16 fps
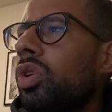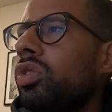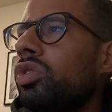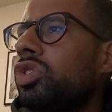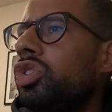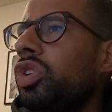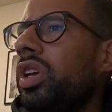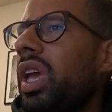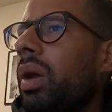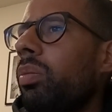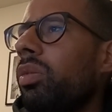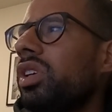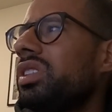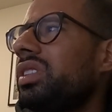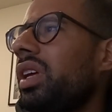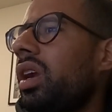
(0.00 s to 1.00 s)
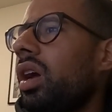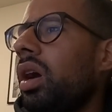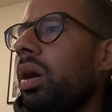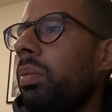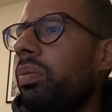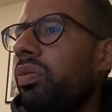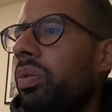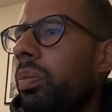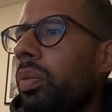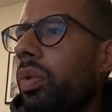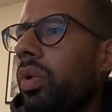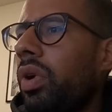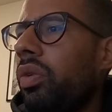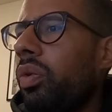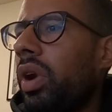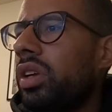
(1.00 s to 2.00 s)
So two cameras set up
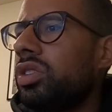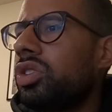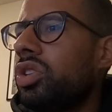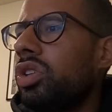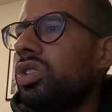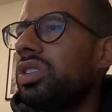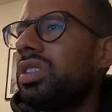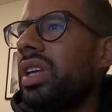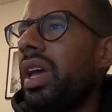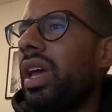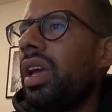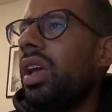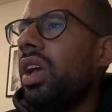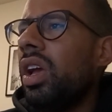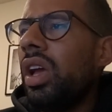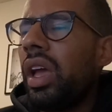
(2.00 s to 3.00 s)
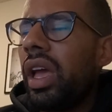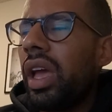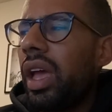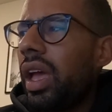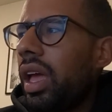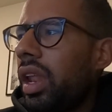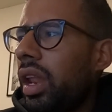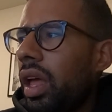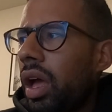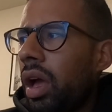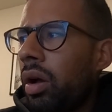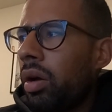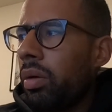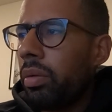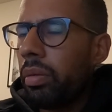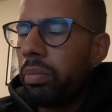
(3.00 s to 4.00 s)
from what I just heard you say, and
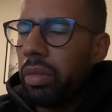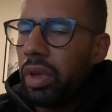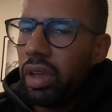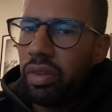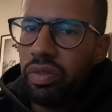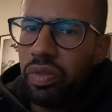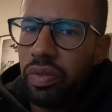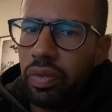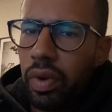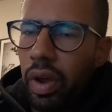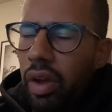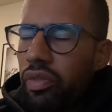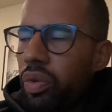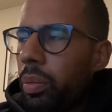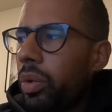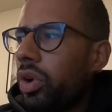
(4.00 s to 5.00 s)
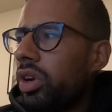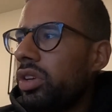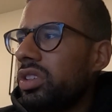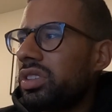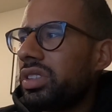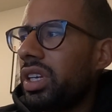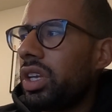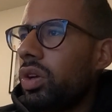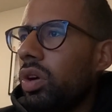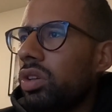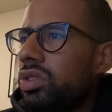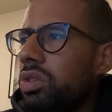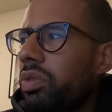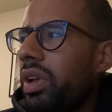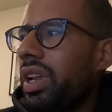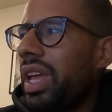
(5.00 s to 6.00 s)
from what I heard you say, you
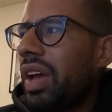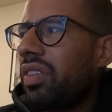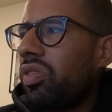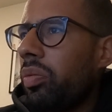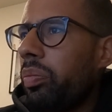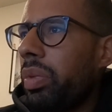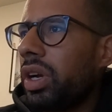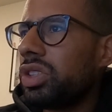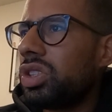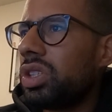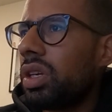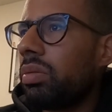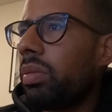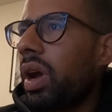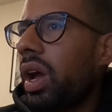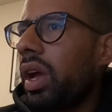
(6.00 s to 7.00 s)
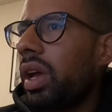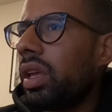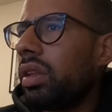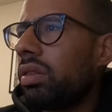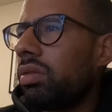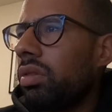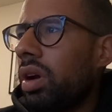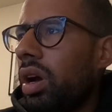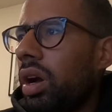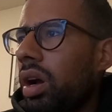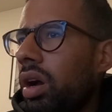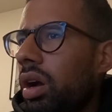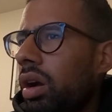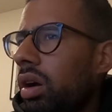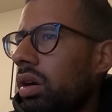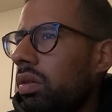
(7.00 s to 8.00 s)
also already have a budget in mind.
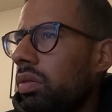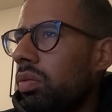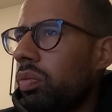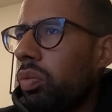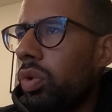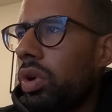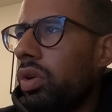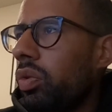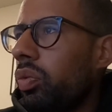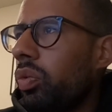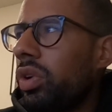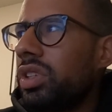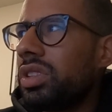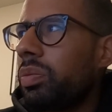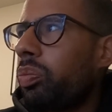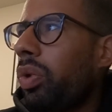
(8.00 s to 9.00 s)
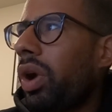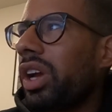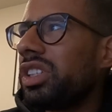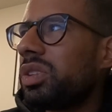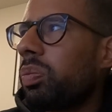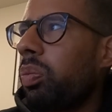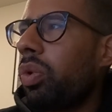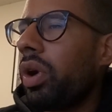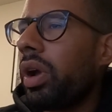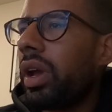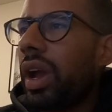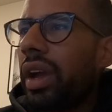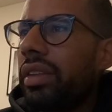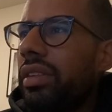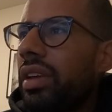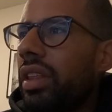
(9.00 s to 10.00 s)
What is a price point
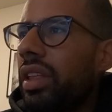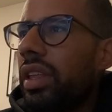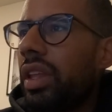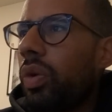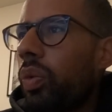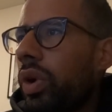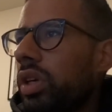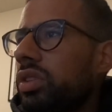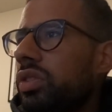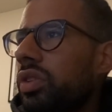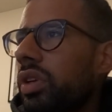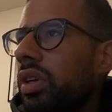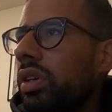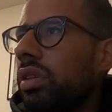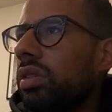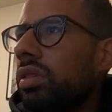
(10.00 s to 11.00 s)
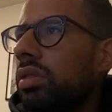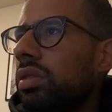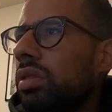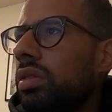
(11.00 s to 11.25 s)
ideally that works for you?